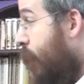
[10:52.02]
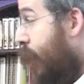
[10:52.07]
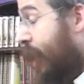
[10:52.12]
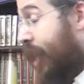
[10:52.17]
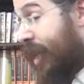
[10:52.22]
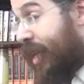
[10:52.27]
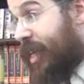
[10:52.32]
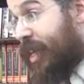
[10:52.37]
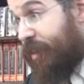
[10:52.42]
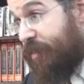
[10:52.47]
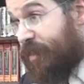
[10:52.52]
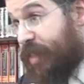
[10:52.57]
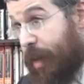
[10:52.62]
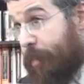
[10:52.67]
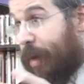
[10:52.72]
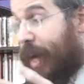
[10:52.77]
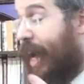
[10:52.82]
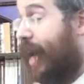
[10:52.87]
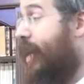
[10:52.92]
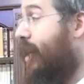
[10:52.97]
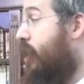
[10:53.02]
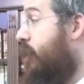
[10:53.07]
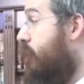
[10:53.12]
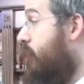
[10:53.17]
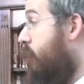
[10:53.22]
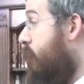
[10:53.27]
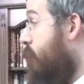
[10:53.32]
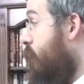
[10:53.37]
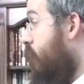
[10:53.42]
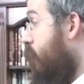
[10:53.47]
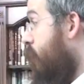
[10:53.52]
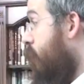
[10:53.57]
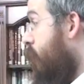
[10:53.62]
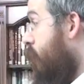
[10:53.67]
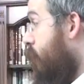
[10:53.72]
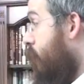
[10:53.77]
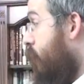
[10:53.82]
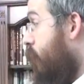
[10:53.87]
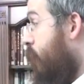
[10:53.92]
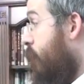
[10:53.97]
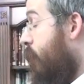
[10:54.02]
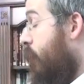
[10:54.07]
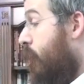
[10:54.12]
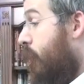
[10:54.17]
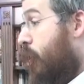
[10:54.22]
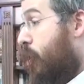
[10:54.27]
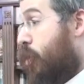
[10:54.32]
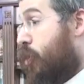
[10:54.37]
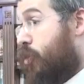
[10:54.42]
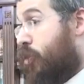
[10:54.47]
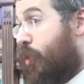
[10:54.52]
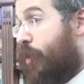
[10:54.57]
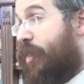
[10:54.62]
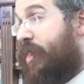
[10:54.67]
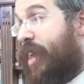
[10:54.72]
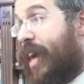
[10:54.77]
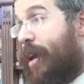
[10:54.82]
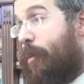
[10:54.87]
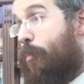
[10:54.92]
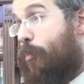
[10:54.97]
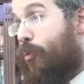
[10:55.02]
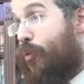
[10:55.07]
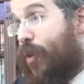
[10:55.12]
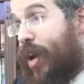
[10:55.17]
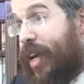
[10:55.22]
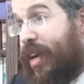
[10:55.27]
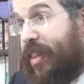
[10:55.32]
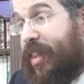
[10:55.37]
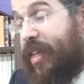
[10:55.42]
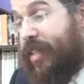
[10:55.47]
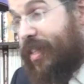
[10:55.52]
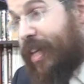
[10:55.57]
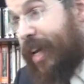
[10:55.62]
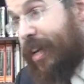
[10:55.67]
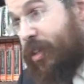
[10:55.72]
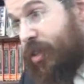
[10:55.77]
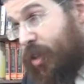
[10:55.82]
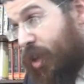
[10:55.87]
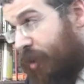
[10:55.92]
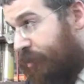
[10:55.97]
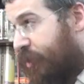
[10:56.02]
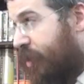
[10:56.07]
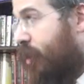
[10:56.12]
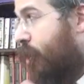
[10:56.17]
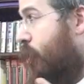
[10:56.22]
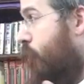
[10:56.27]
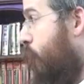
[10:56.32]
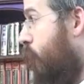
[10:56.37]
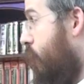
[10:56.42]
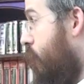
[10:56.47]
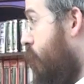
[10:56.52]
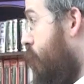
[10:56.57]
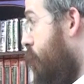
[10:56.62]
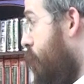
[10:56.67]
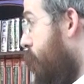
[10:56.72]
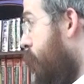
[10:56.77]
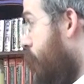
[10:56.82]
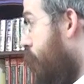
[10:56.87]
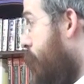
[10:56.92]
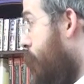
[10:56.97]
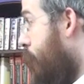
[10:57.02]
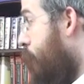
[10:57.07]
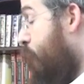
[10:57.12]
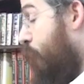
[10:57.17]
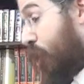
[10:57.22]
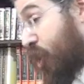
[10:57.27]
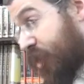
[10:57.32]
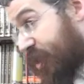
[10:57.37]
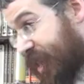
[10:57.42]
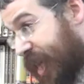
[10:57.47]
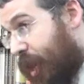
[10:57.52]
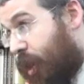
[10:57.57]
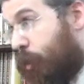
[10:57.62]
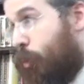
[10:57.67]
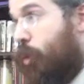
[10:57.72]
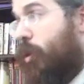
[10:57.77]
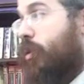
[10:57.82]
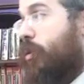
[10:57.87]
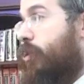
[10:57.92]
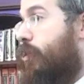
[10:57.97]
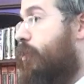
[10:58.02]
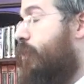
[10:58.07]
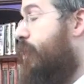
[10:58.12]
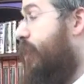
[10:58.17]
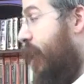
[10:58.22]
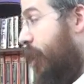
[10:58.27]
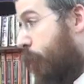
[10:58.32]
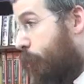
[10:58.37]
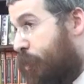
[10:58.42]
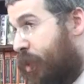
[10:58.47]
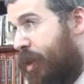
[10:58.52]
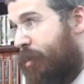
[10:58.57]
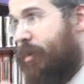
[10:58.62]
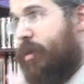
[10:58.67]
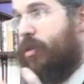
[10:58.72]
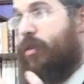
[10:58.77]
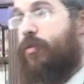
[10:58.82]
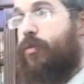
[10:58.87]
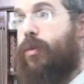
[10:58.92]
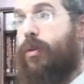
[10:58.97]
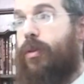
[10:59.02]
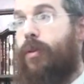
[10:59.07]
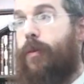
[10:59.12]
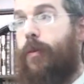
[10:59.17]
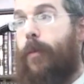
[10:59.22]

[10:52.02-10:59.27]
he gives them chayis. So they bring this Ein Sof into the world. Because they are world. They're the pneumius of world.